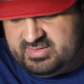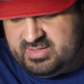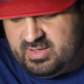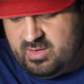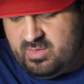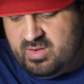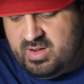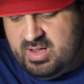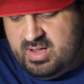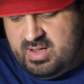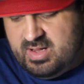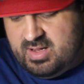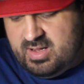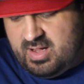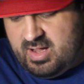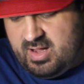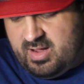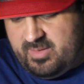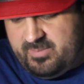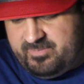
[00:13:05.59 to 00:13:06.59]
So
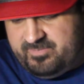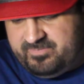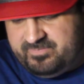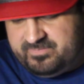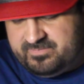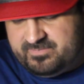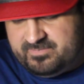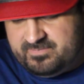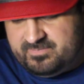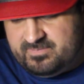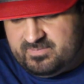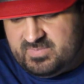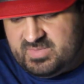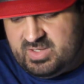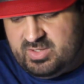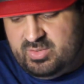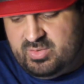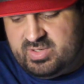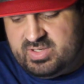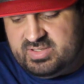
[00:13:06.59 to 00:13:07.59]

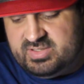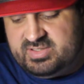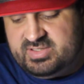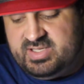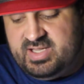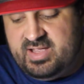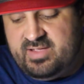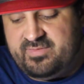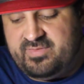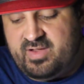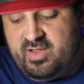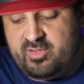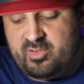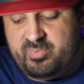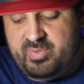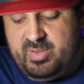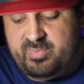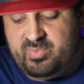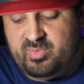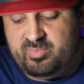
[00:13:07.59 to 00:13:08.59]
you can see if
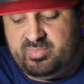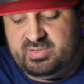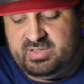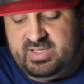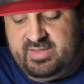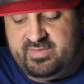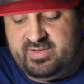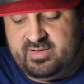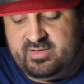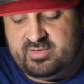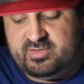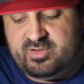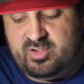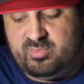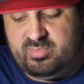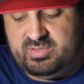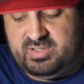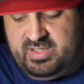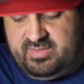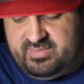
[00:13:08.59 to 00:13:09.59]
other people believe in it or
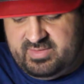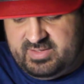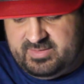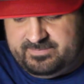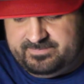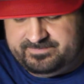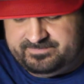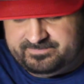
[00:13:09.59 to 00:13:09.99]
don't believe in it.